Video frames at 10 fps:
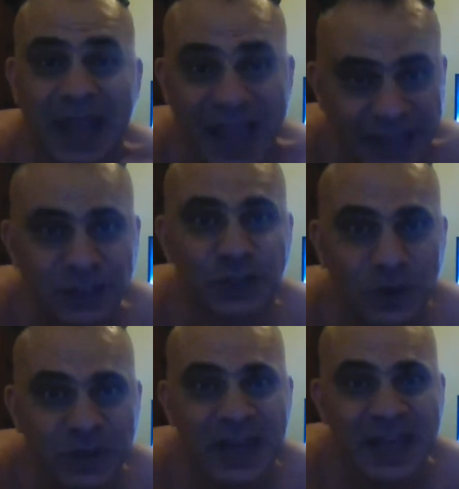
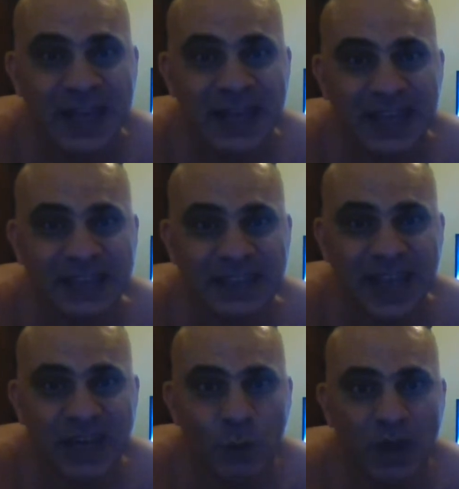Anton is
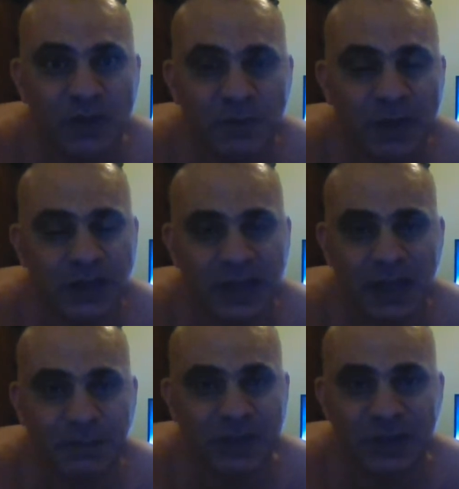getting away with murder
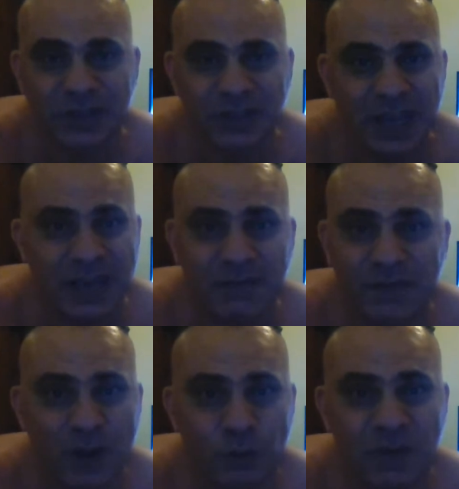here, because getting
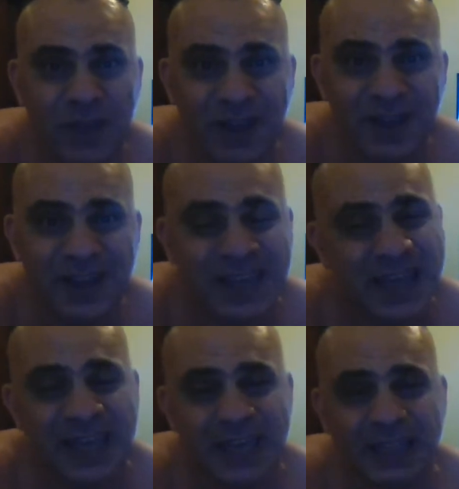involved with her
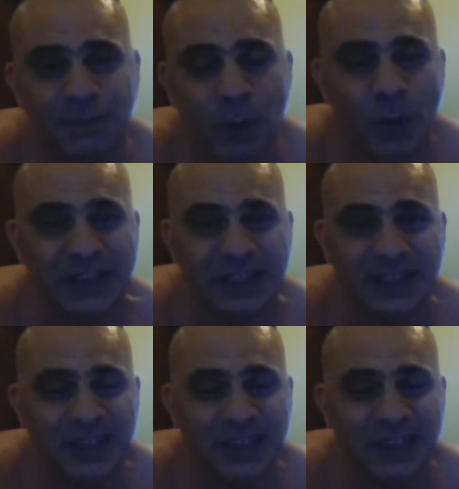is poisonous.